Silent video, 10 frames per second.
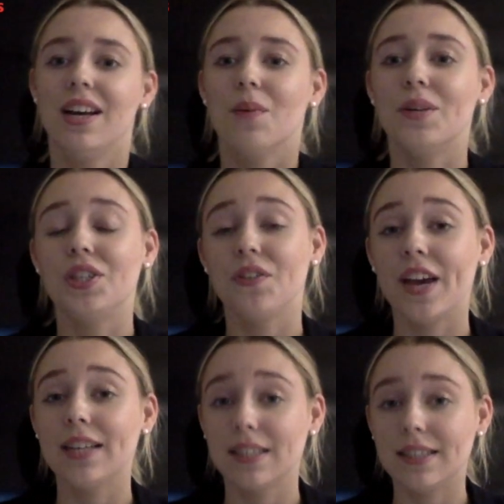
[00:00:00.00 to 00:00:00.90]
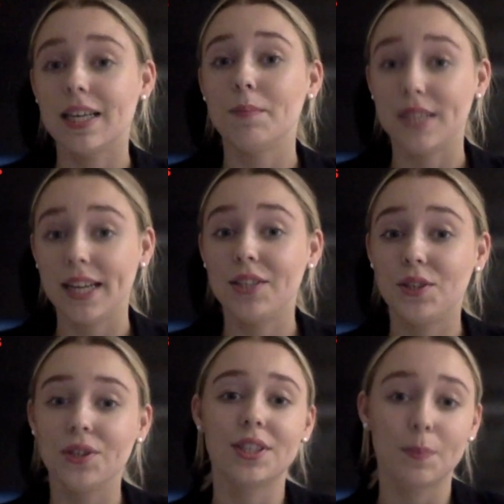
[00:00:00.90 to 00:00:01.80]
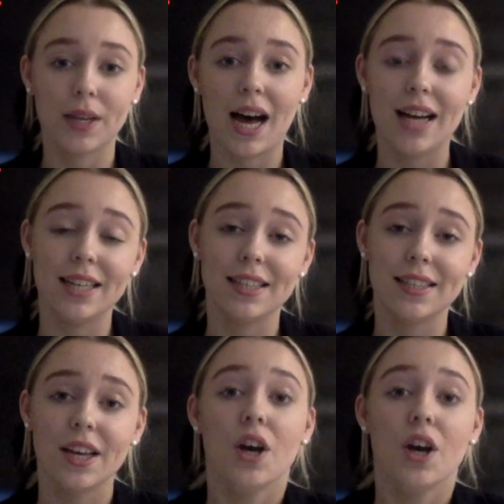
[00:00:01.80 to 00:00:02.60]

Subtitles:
which affected some Tier 2 suppliers,